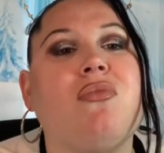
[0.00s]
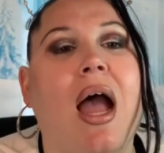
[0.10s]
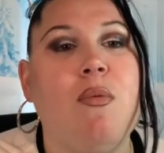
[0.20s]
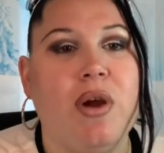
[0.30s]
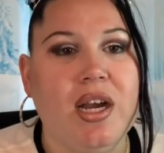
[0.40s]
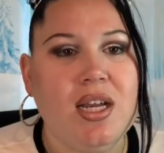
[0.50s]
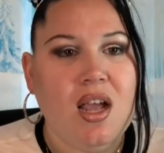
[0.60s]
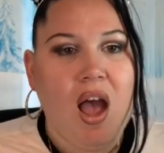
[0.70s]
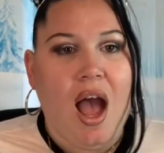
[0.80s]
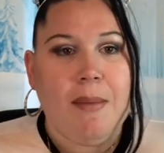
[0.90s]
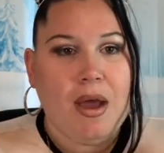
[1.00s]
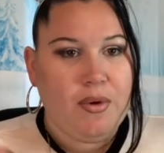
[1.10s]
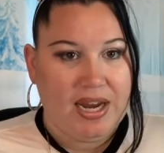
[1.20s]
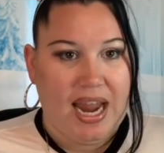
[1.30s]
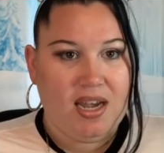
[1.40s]
I'm wearing, I'm not
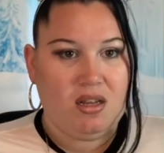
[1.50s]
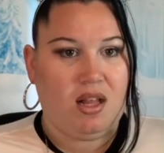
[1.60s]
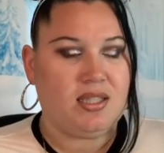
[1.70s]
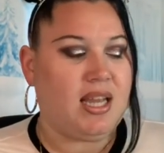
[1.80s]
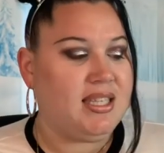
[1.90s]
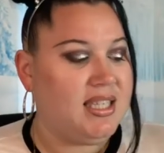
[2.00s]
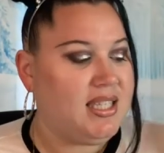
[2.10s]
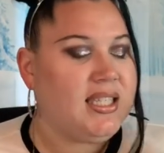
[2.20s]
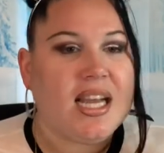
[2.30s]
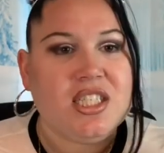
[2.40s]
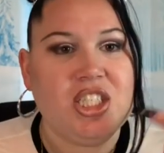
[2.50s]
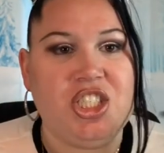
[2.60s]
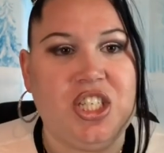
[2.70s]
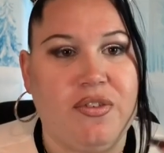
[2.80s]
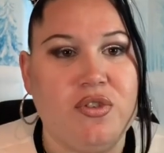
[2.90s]
wearing any gloss, guys. This is actually
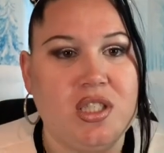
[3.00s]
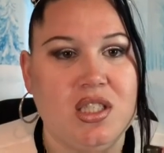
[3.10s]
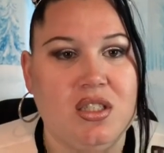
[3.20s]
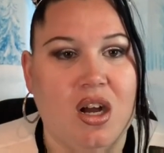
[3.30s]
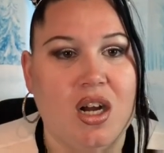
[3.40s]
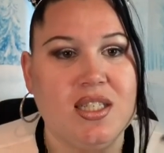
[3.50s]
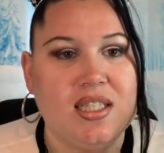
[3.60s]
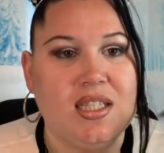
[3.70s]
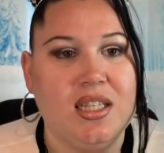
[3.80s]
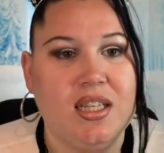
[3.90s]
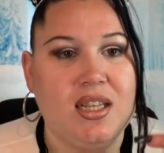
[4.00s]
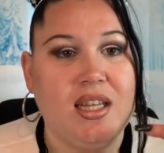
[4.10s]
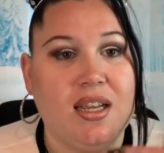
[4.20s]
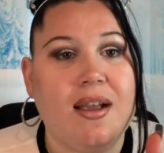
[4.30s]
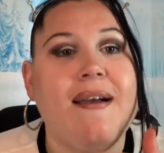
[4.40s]
Jeffree Star's lip,
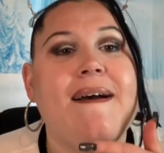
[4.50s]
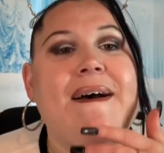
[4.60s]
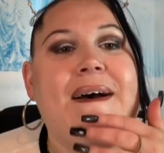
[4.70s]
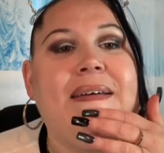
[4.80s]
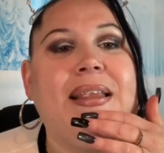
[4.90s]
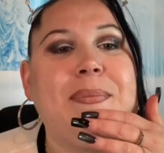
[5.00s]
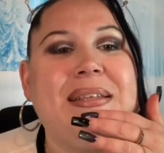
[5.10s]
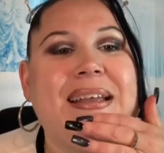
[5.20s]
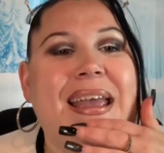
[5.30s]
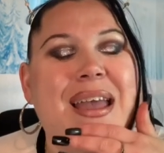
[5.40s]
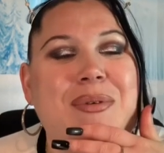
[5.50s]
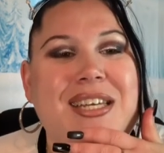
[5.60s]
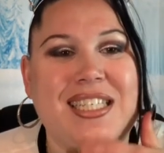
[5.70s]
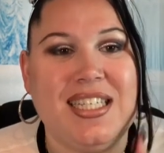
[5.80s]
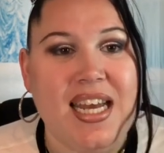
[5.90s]
lip uh, lipstick
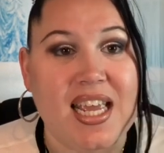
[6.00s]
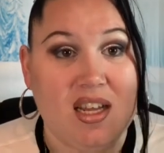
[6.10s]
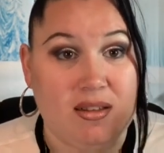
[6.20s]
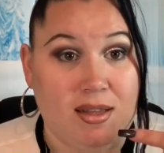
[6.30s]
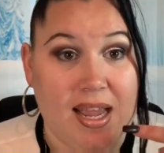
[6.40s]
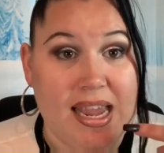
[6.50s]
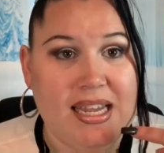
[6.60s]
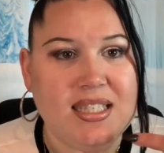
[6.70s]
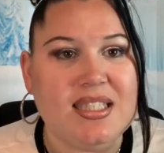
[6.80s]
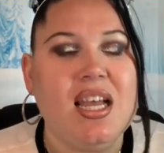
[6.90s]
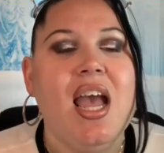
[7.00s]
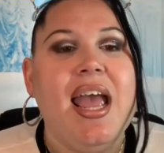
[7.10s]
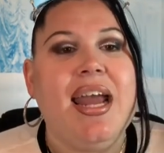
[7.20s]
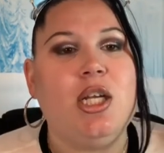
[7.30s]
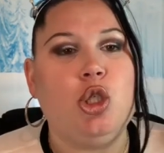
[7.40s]
ammunition in glazed.
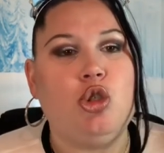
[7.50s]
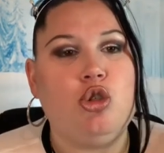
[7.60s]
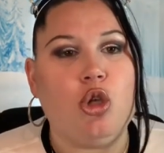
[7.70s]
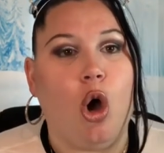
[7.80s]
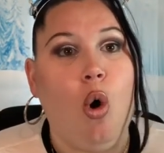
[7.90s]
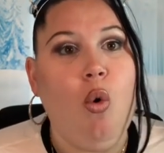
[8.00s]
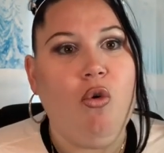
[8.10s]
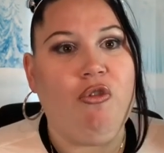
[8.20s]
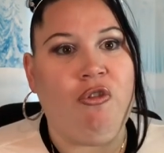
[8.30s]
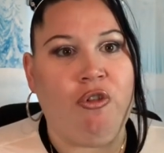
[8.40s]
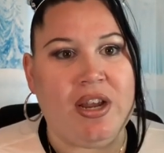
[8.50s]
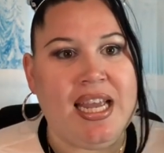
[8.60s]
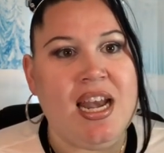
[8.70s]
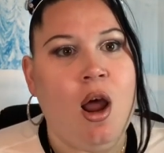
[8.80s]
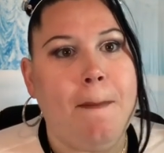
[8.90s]
It is so
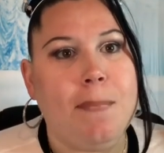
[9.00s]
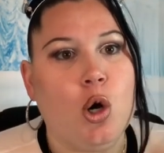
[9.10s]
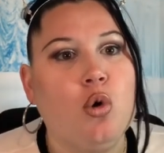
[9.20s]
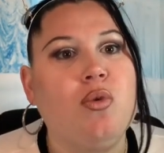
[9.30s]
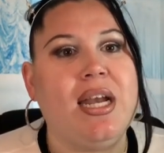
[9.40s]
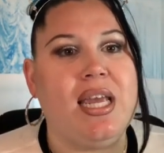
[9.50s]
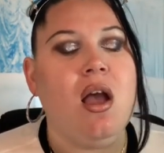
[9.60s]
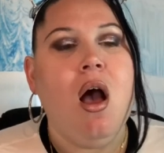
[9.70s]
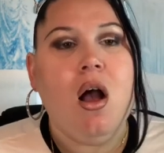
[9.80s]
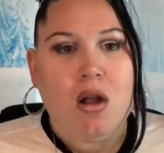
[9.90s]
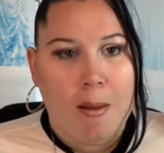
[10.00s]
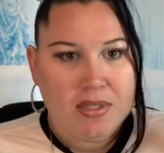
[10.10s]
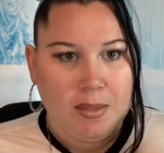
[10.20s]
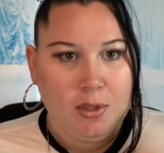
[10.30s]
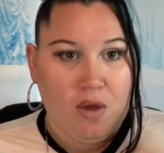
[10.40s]
freaking pretty. Comment
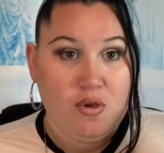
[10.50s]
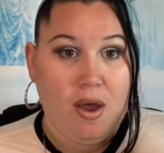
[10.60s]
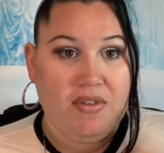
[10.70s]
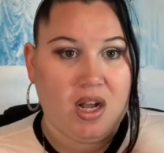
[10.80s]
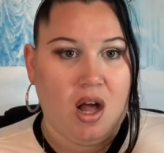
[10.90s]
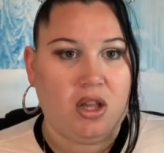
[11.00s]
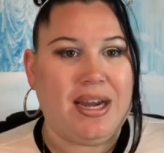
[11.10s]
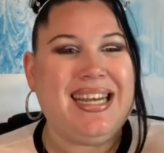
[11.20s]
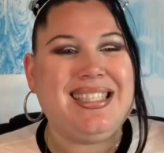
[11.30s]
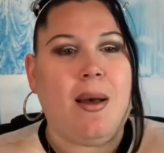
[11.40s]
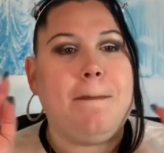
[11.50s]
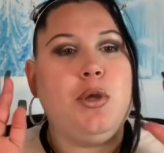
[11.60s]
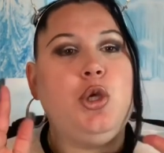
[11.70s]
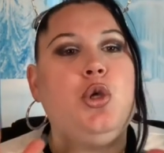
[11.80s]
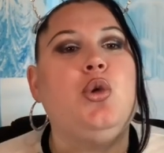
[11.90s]
down below if you have that color. It is
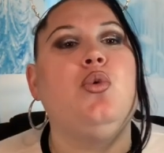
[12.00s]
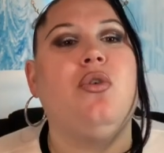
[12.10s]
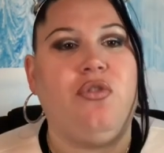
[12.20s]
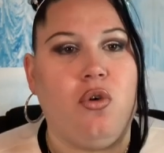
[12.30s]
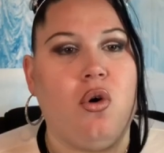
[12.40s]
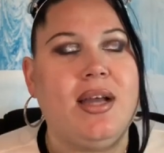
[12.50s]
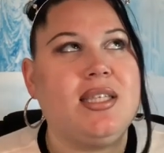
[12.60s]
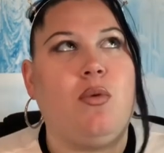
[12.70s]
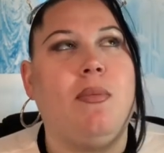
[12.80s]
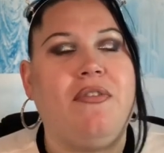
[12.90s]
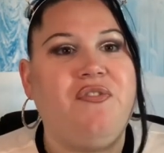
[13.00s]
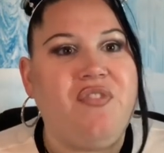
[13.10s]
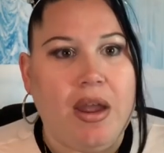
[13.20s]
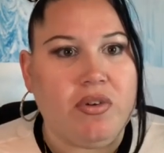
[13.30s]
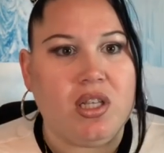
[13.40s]
beautiful. It's like one of my
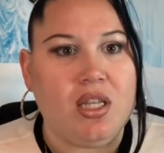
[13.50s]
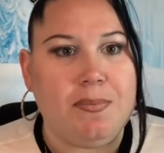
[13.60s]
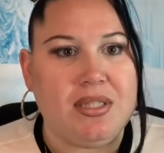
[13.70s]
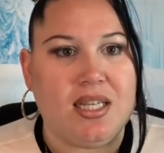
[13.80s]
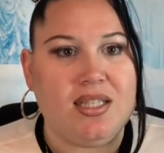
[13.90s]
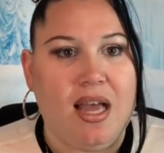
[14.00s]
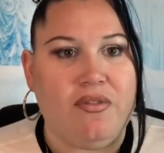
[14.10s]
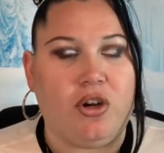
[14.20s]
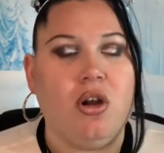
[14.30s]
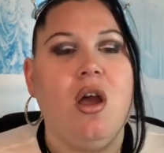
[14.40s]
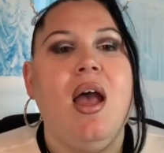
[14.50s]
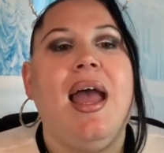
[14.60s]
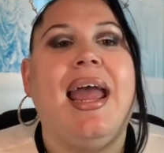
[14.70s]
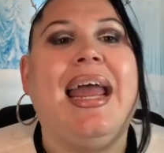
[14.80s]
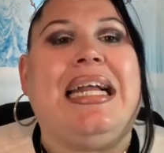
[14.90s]
favorite lipsticks ever.
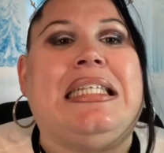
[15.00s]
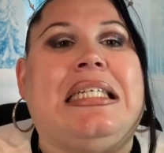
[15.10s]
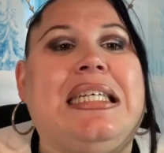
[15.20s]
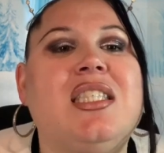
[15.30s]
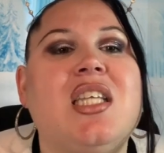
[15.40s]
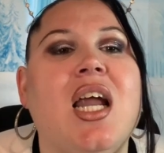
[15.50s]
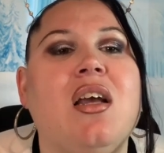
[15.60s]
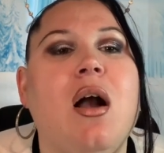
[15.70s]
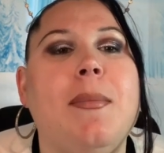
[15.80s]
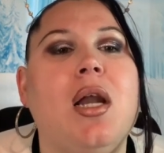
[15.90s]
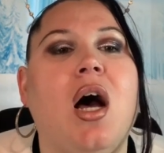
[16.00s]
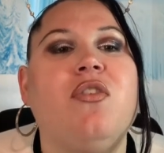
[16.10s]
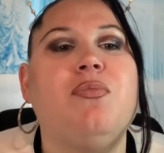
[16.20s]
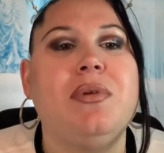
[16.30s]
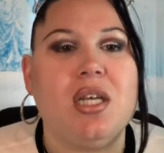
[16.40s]
And uh, it's kind of coming
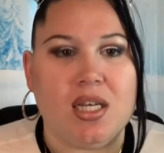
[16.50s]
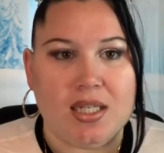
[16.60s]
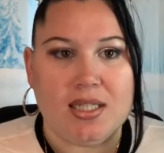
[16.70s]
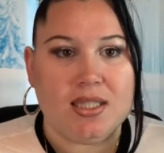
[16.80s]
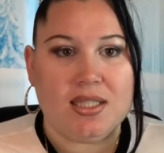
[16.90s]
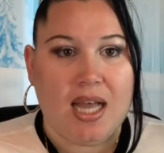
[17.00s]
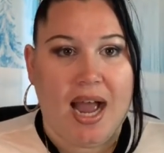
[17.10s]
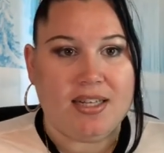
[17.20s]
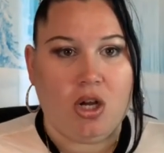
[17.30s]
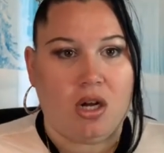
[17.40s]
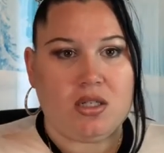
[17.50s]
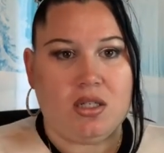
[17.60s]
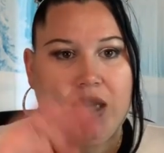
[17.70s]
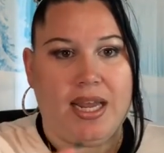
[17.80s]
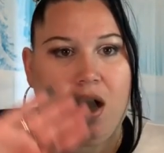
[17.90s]
off because I talked
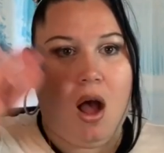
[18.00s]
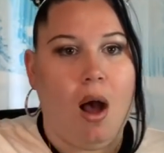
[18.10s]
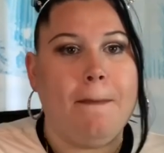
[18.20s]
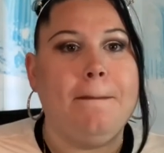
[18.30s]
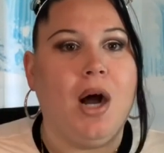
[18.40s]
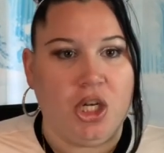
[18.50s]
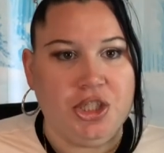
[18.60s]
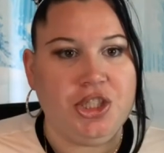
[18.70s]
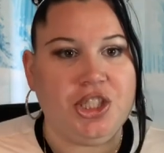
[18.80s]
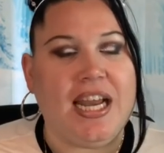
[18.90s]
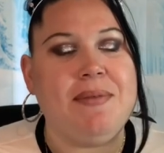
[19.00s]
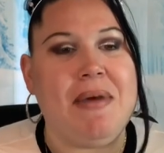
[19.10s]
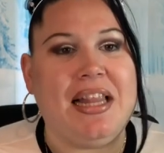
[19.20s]
like a bunch in my